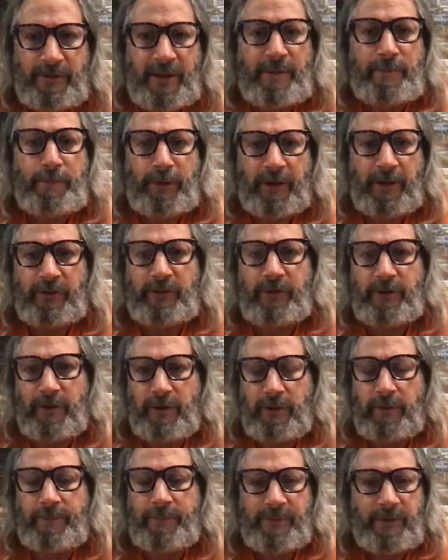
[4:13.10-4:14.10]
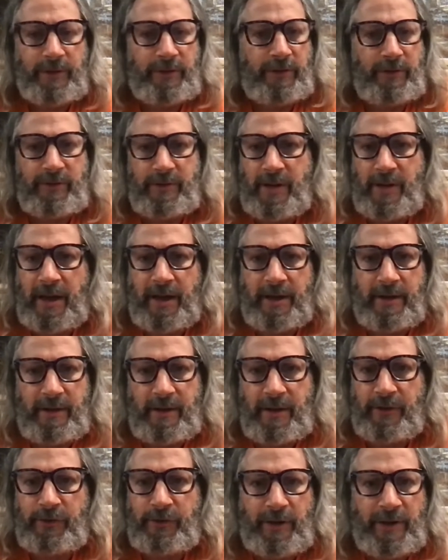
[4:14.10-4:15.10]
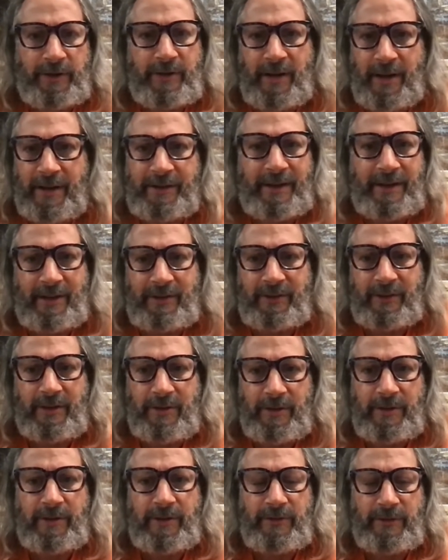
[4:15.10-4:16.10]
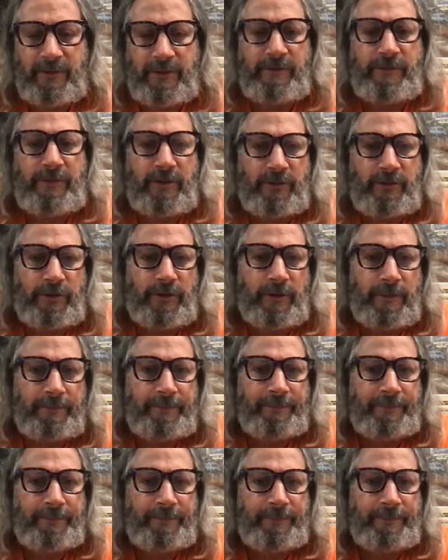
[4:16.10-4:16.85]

is N plus two. This is not yesterday's contact center. This is the future.